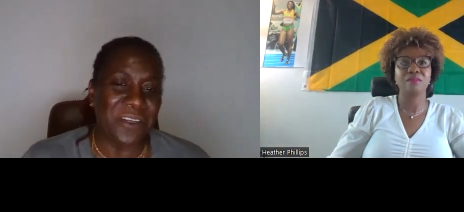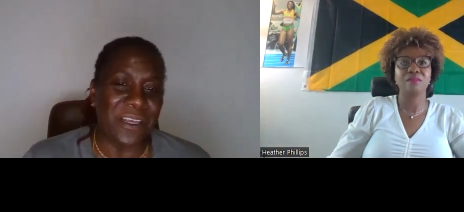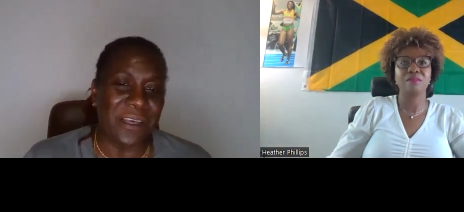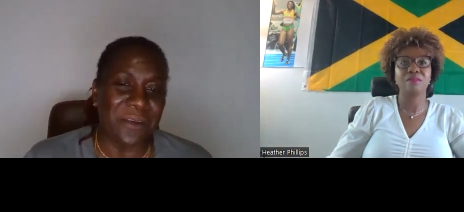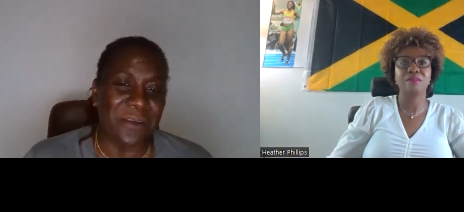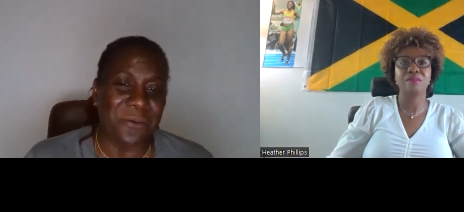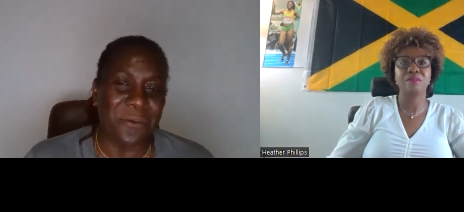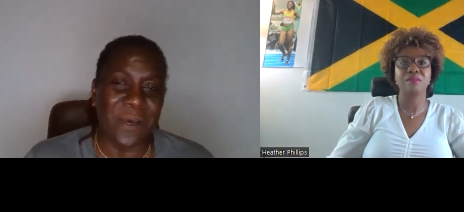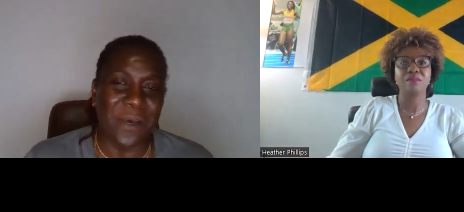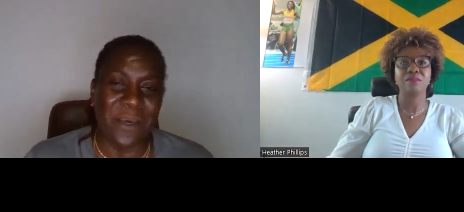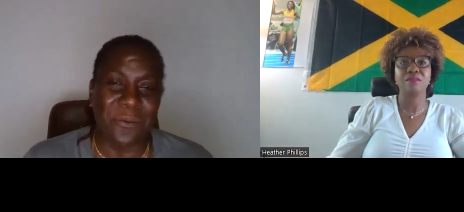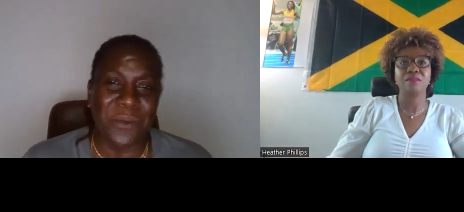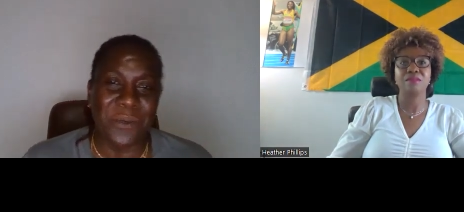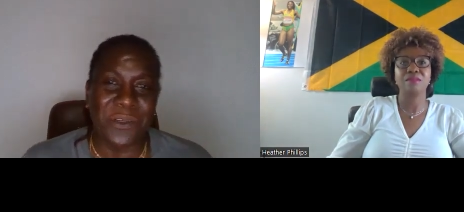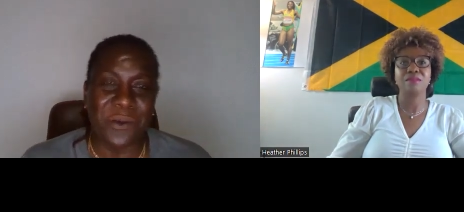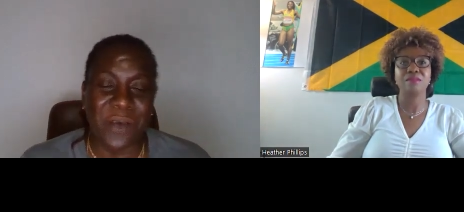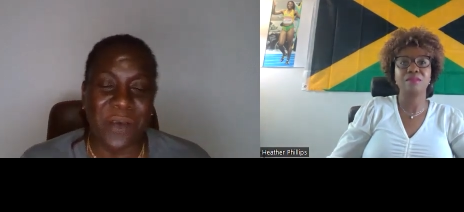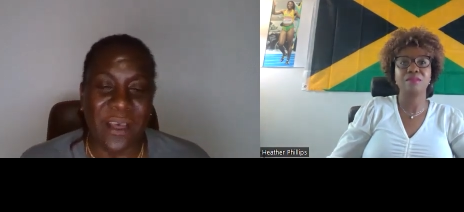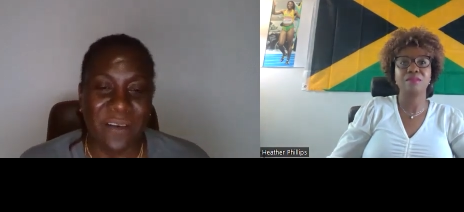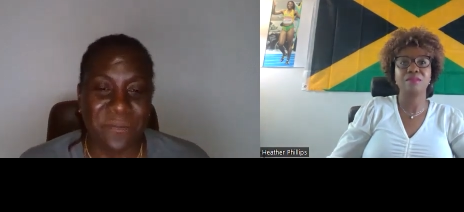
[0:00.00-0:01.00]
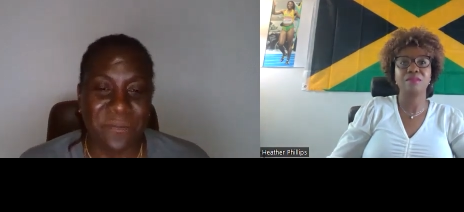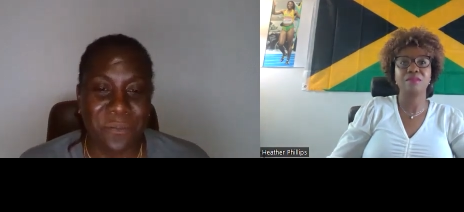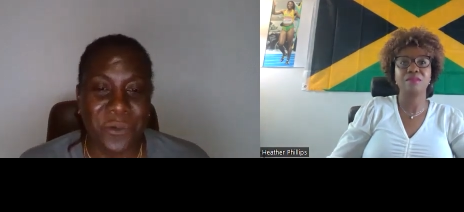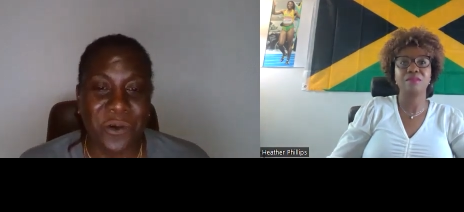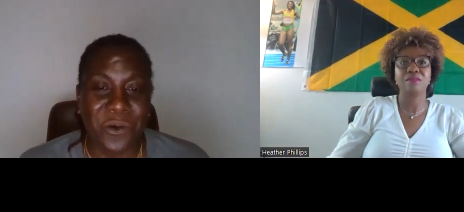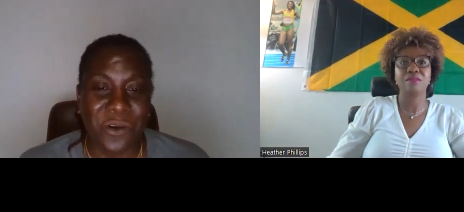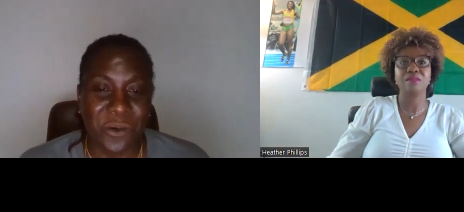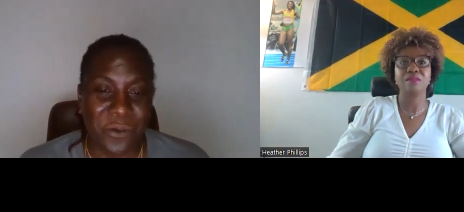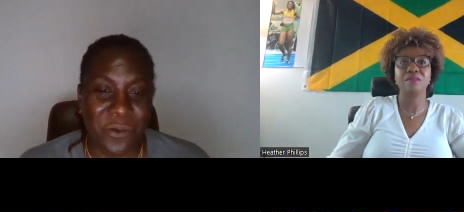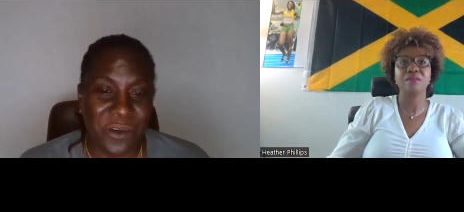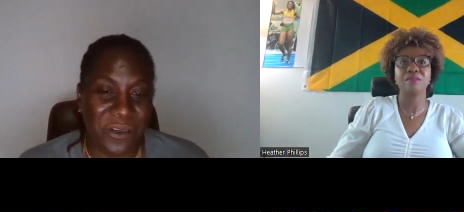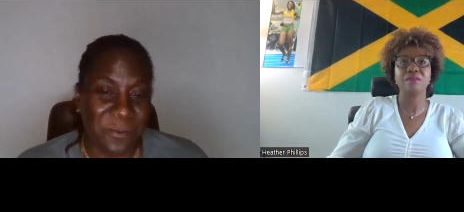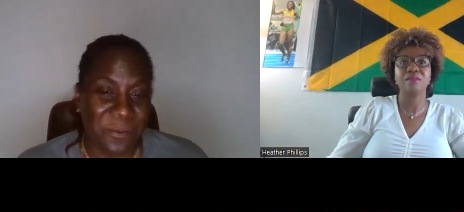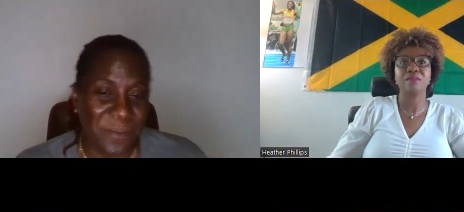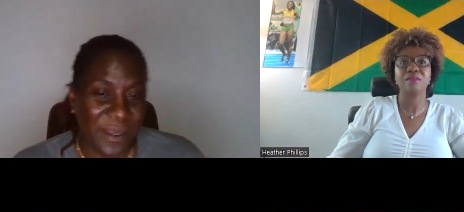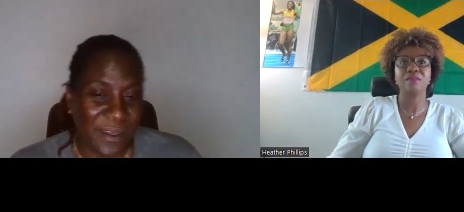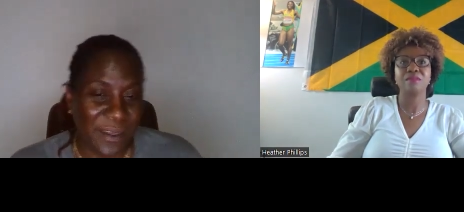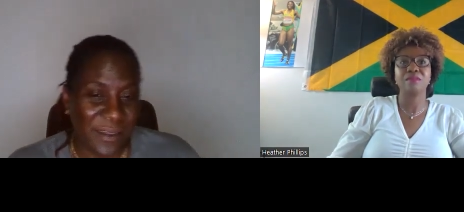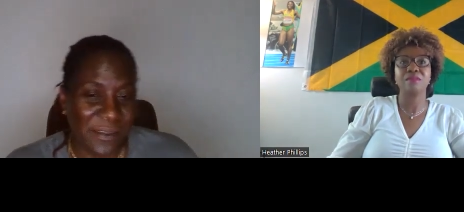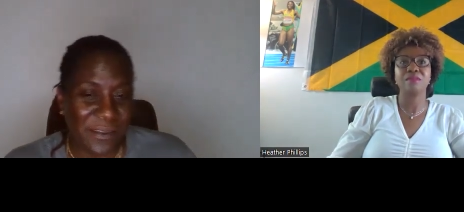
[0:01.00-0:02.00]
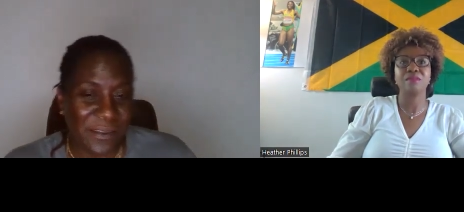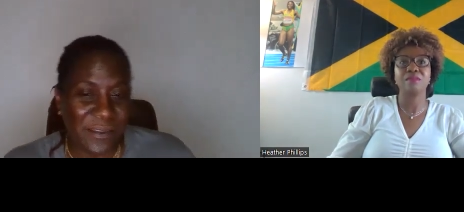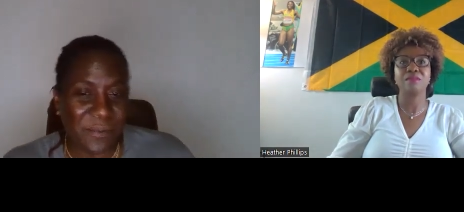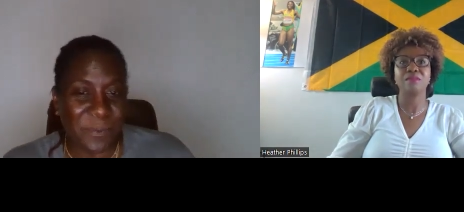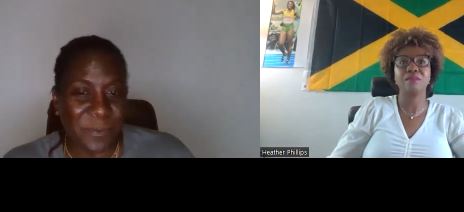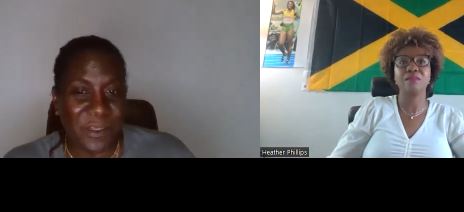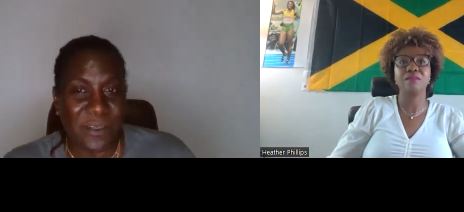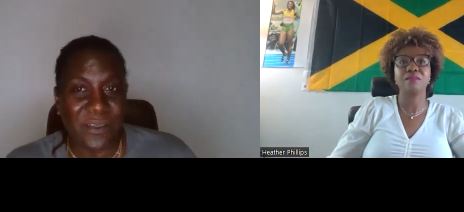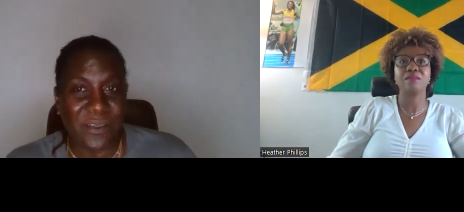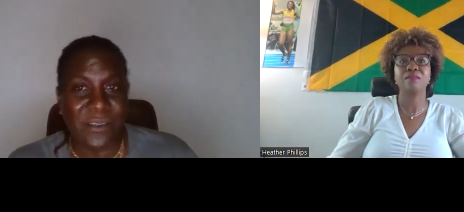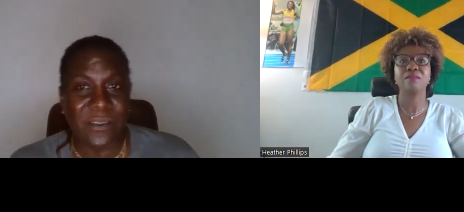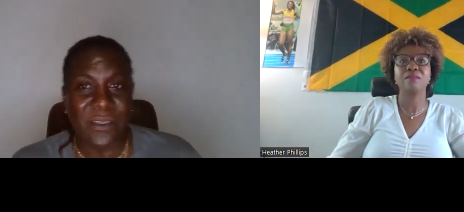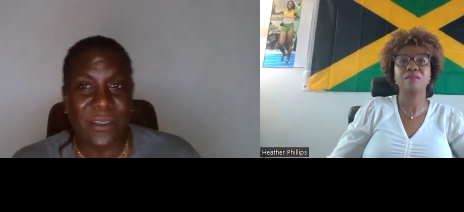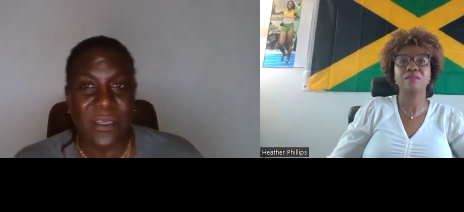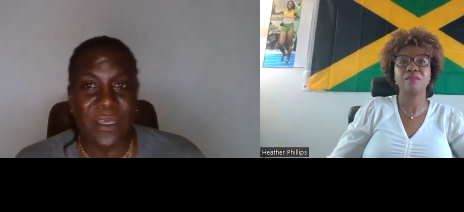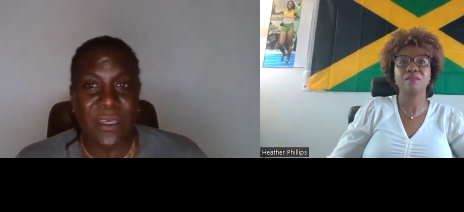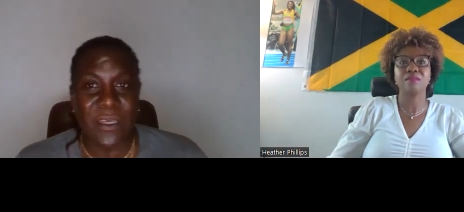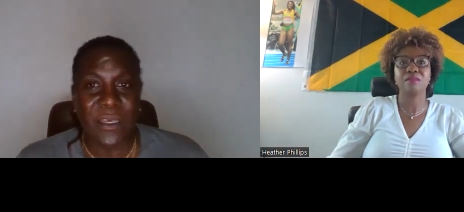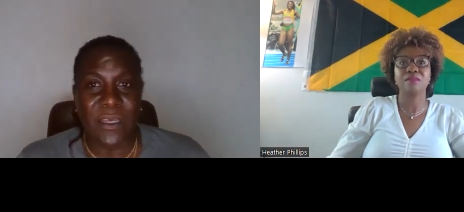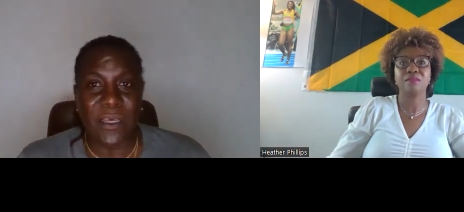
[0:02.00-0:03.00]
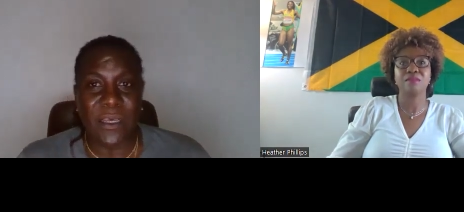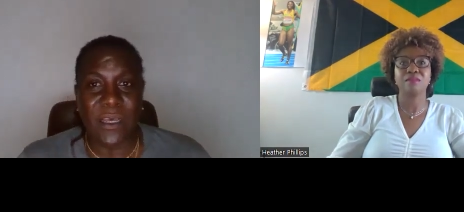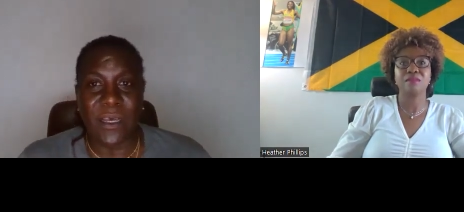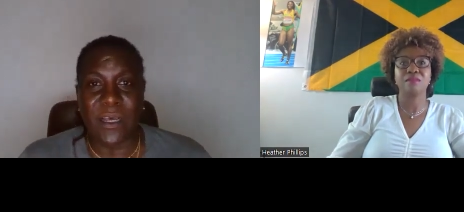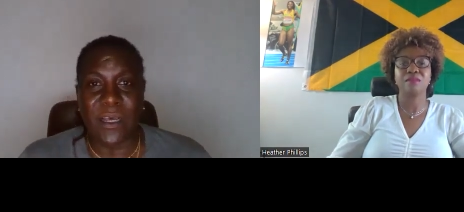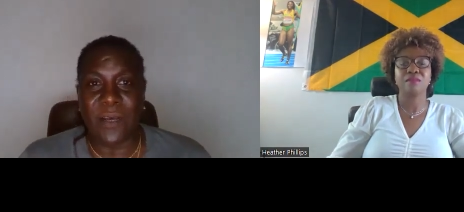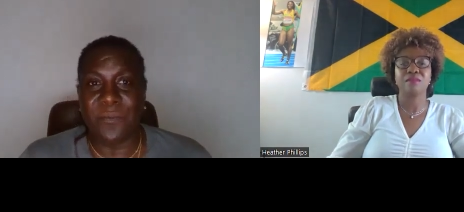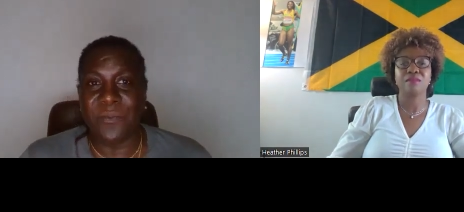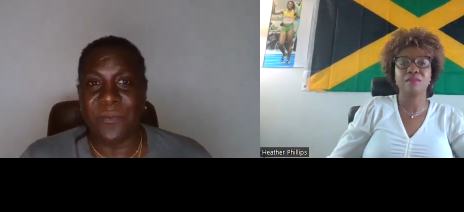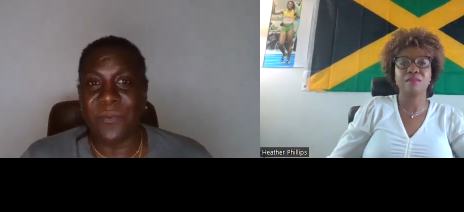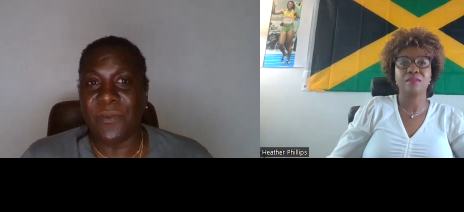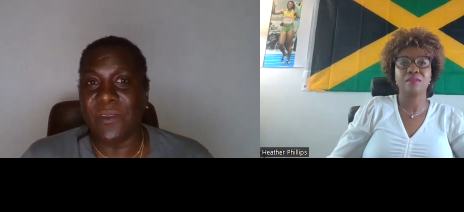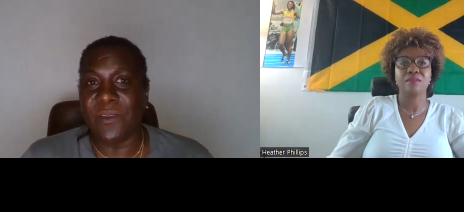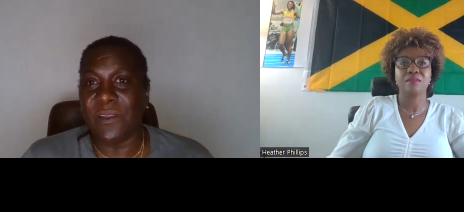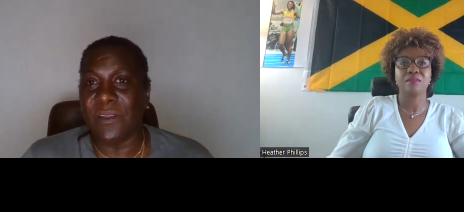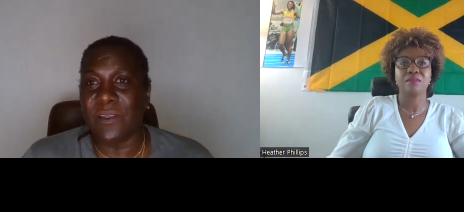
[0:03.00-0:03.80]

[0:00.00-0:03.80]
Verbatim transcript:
Speaker 1: that why we don't have more quarter marriage because, um,